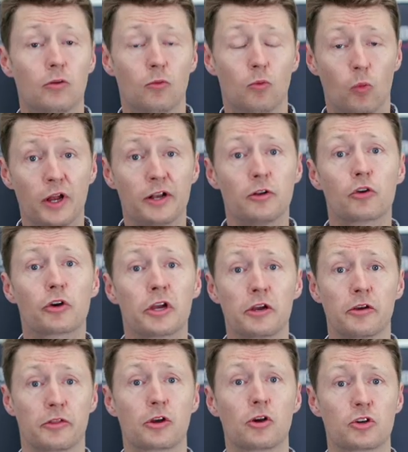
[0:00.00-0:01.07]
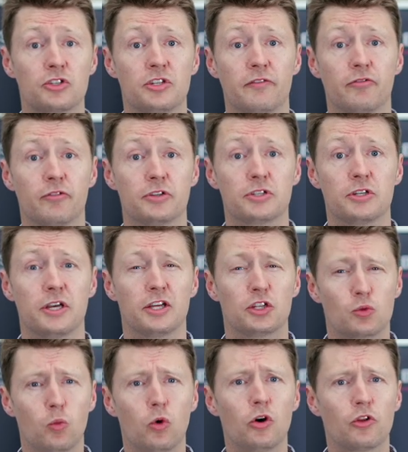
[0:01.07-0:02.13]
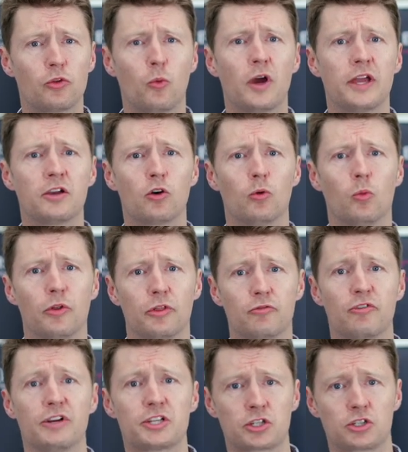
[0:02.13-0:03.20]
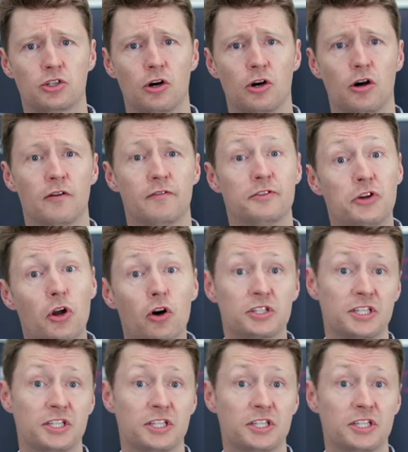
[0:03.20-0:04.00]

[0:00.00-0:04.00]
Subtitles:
When looking at the cost difference, it's worth weighing up what the risks are of not